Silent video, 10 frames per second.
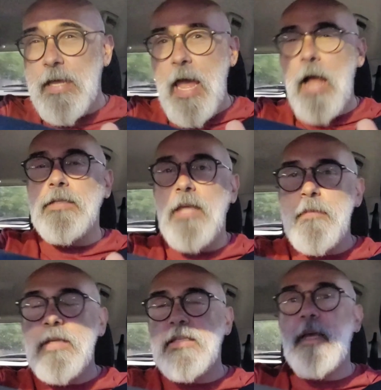bit. The cats
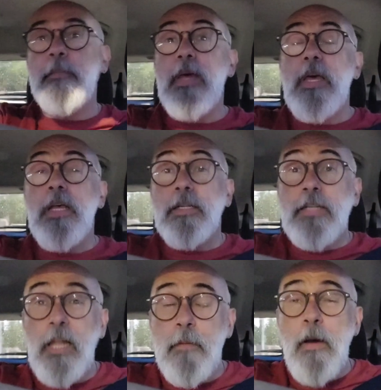let me sleep
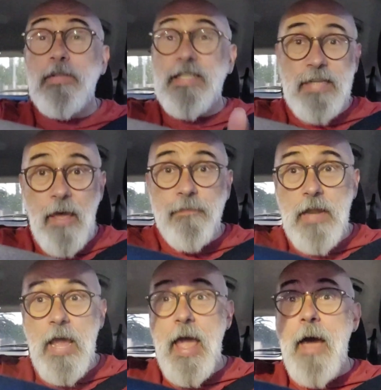till about
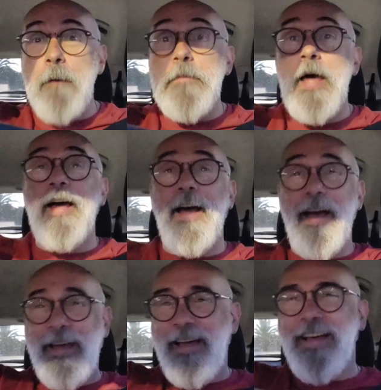7 a.m.
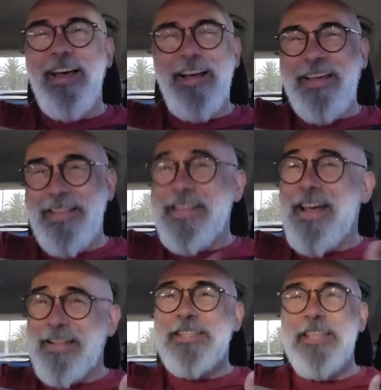
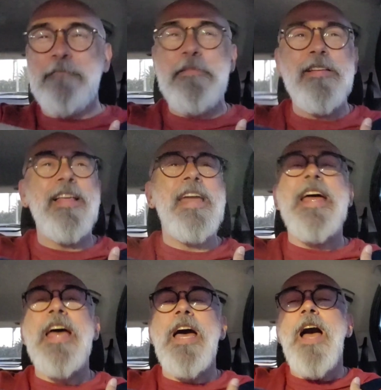That's sleeping
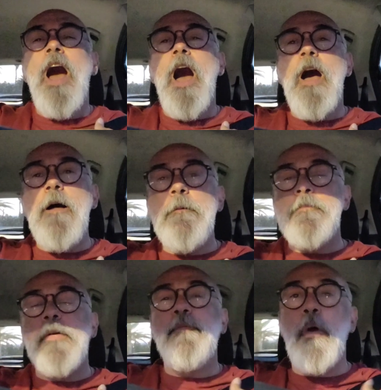late.
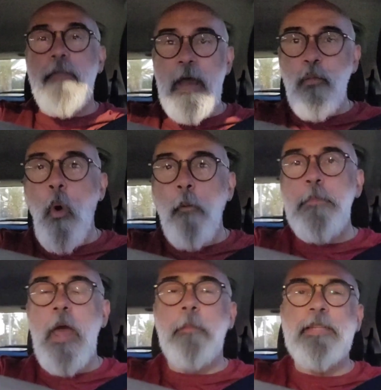Before they woke
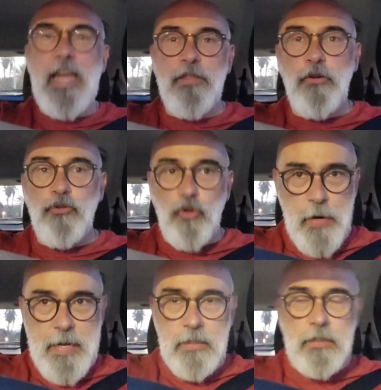me up to get their
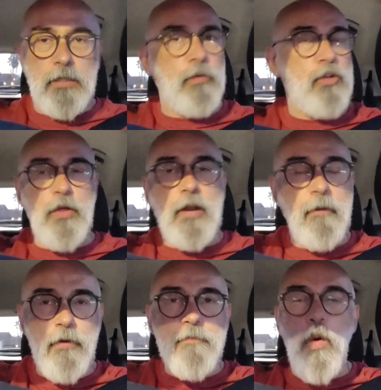treats. We do that
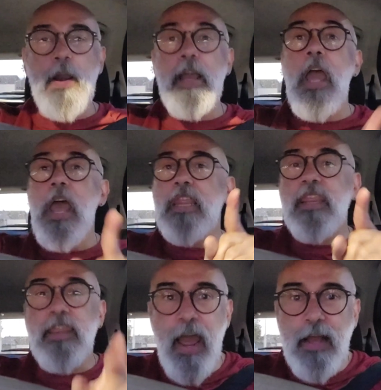every
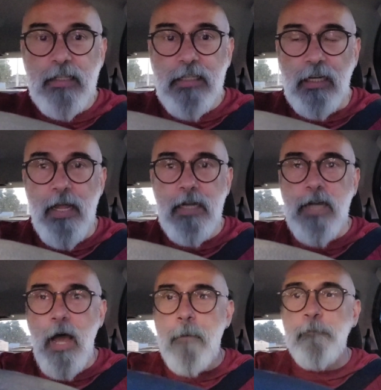morning. Thanks to
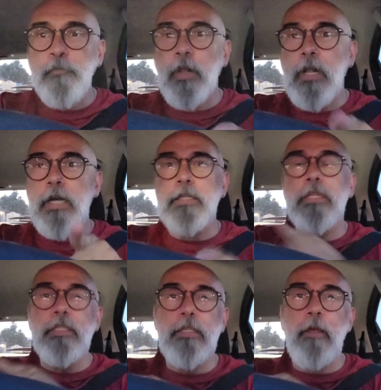Linda.
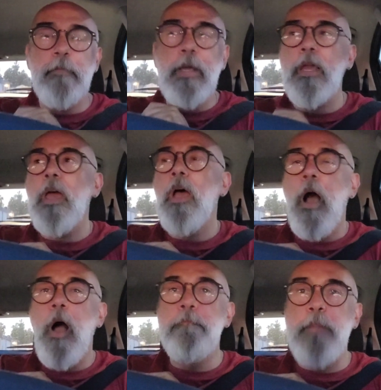Linda sent me
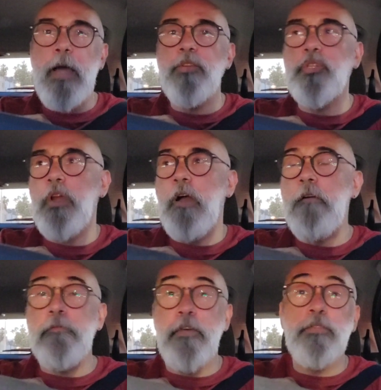a bunch
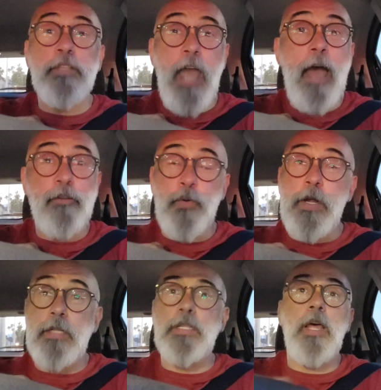of those cat
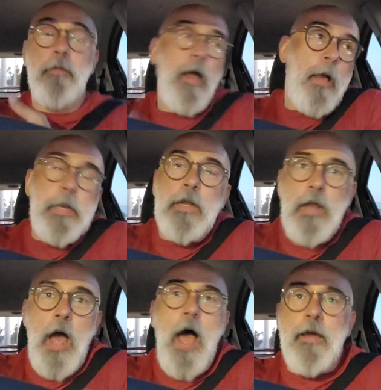treats that, I
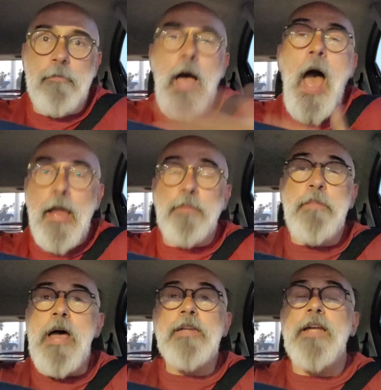mean, I
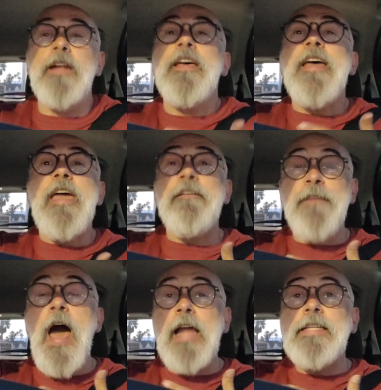depend on. If
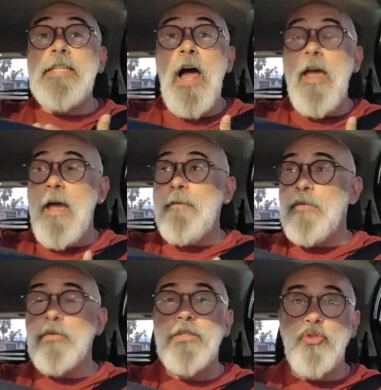I did not have
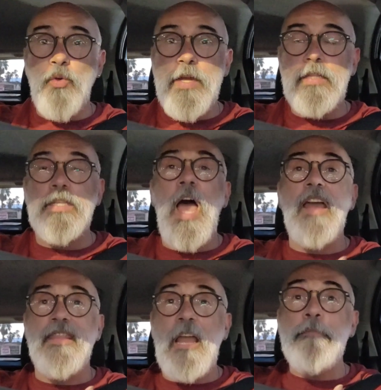those treats,
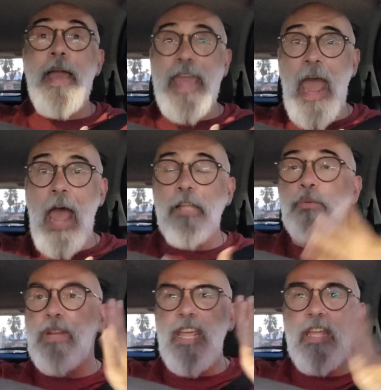I think my
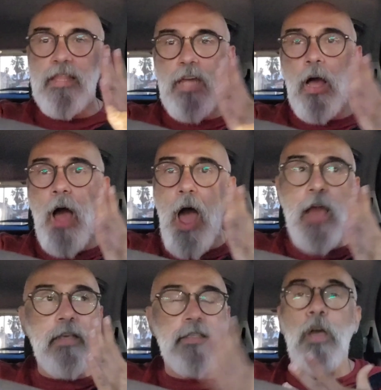cats would eat the
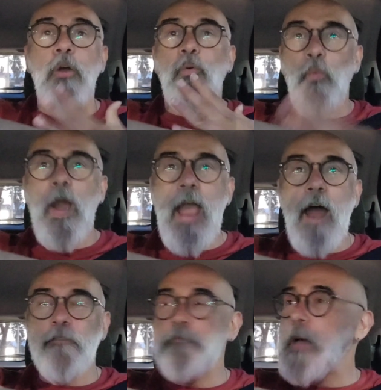eyes right
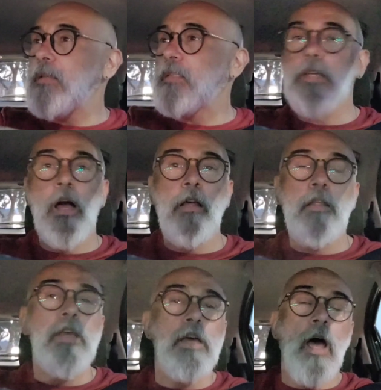out of my
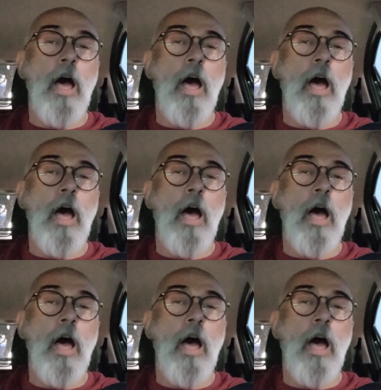skull.